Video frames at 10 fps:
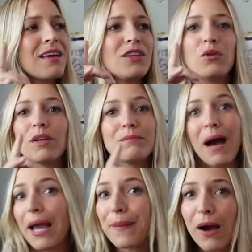you can
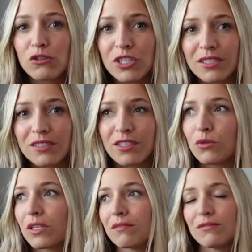buy pouches, you
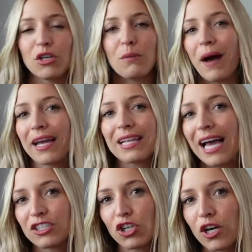can, you know, buy
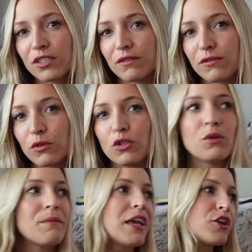glass jars of food, you
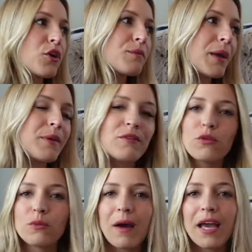can make your own baby
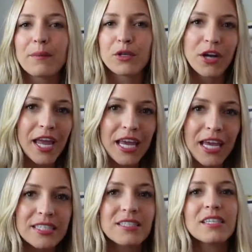food by pureeing
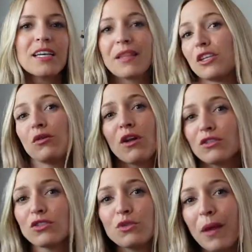it, and then you can
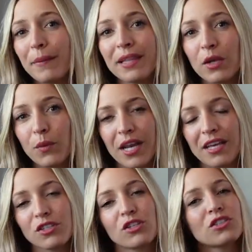also do baby led weaning.
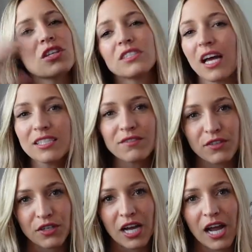So there's tons of
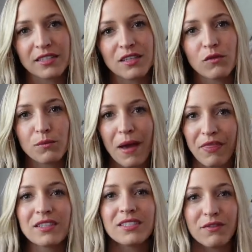different kinds of
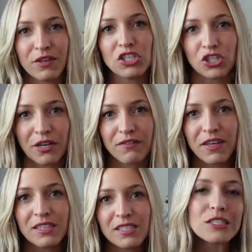methods to feed your
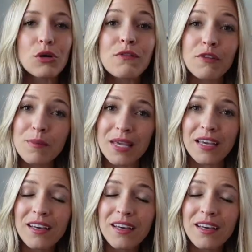infant. So for me,